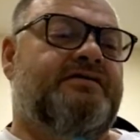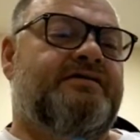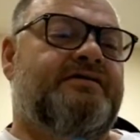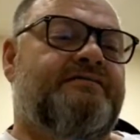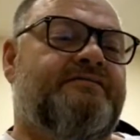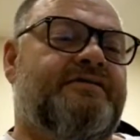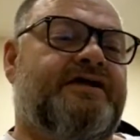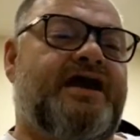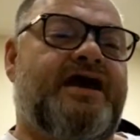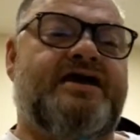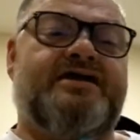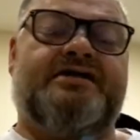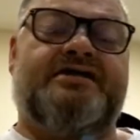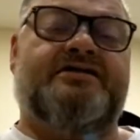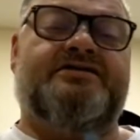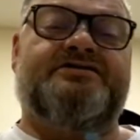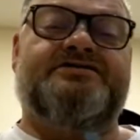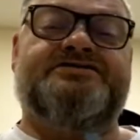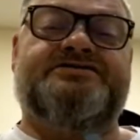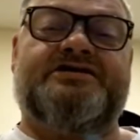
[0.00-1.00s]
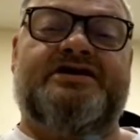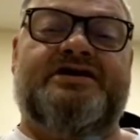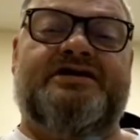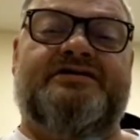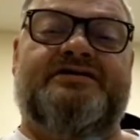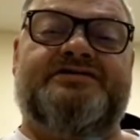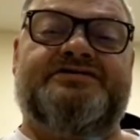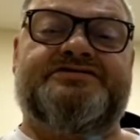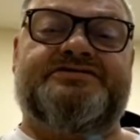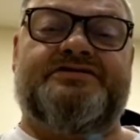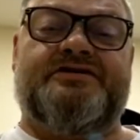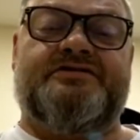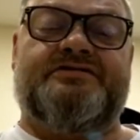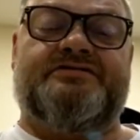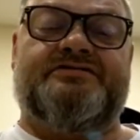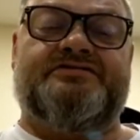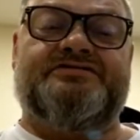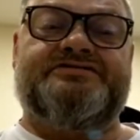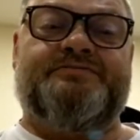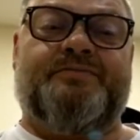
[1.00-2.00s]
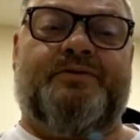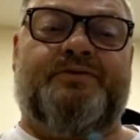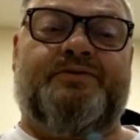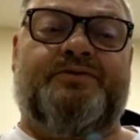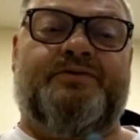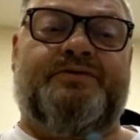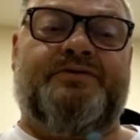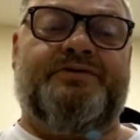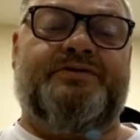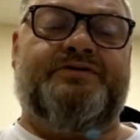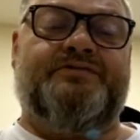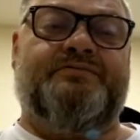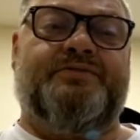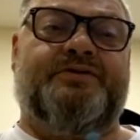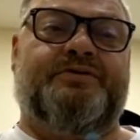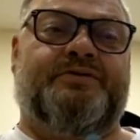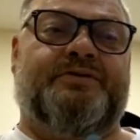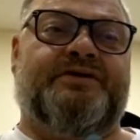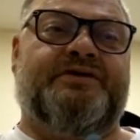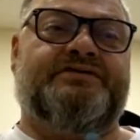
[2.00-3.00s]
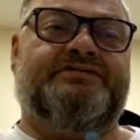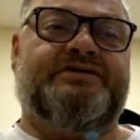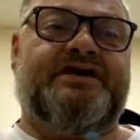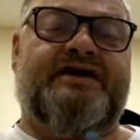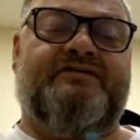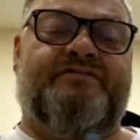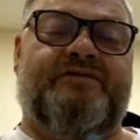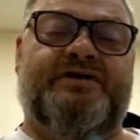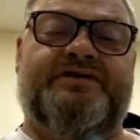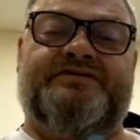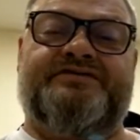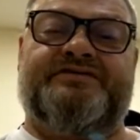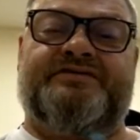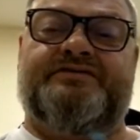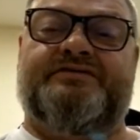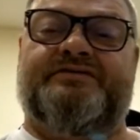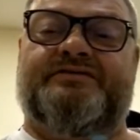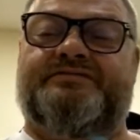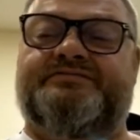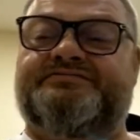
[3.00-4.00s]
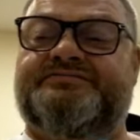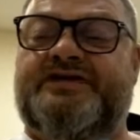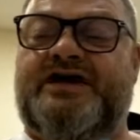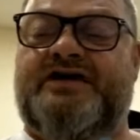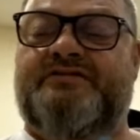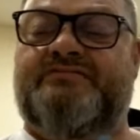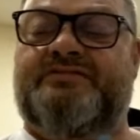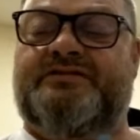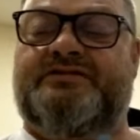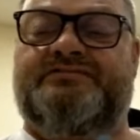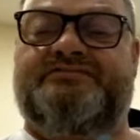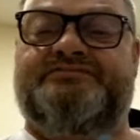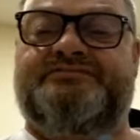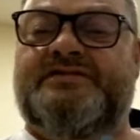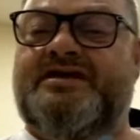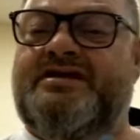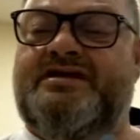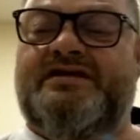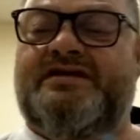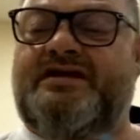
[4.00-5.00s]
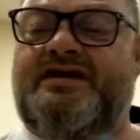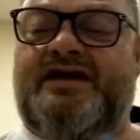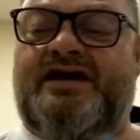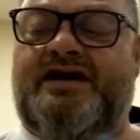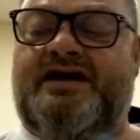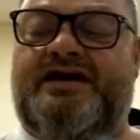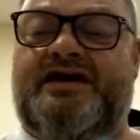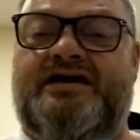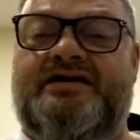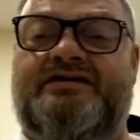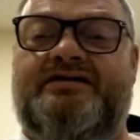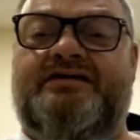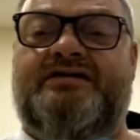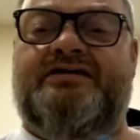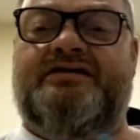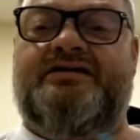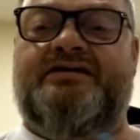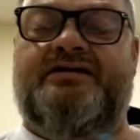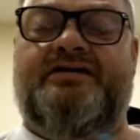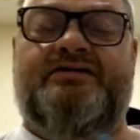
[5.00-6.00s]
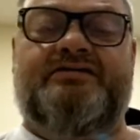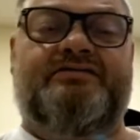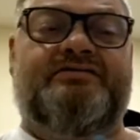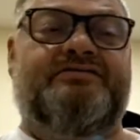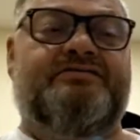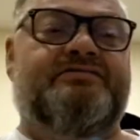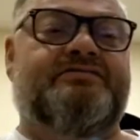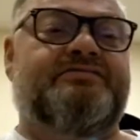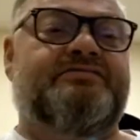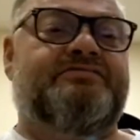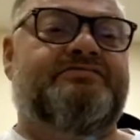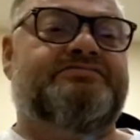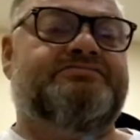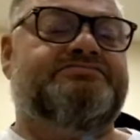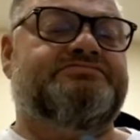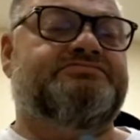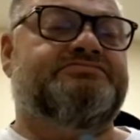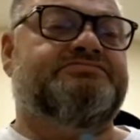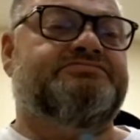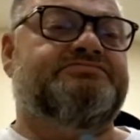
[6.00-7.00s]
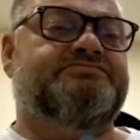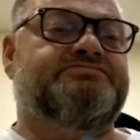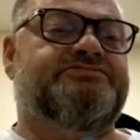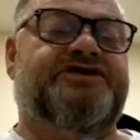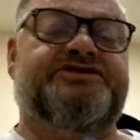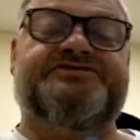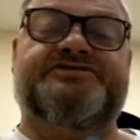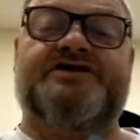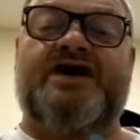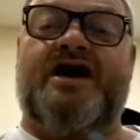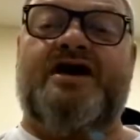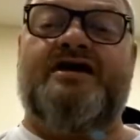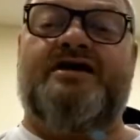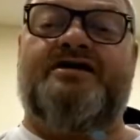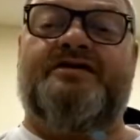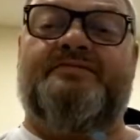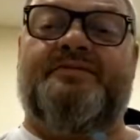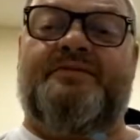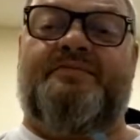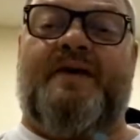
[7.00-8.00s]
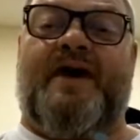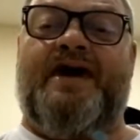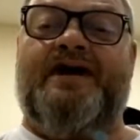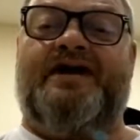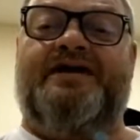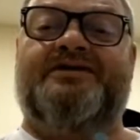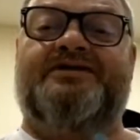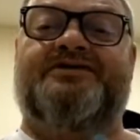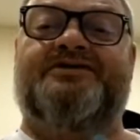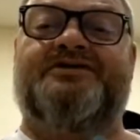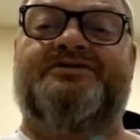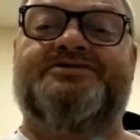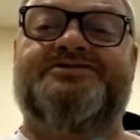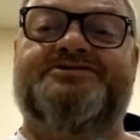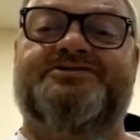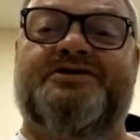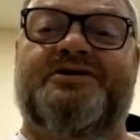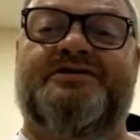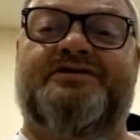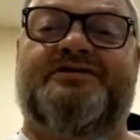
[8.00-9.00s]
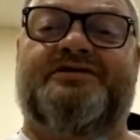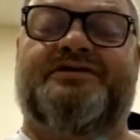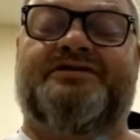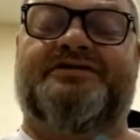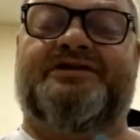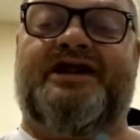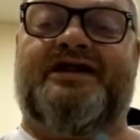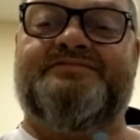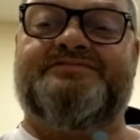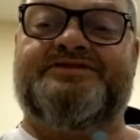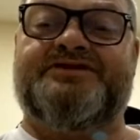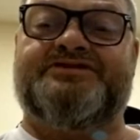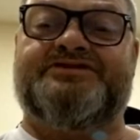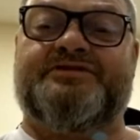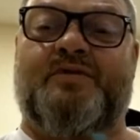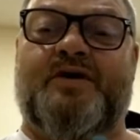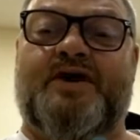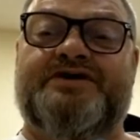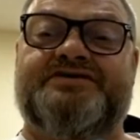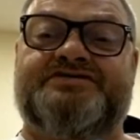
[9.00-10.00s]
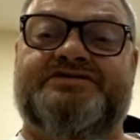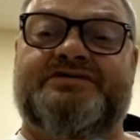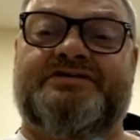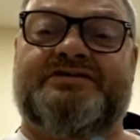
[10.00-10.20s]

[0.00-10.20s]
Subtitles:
But I can understand the struggles. Boy, oh boy, I went through them. I wouldn't. I got no desire to be back to the struggling type situation.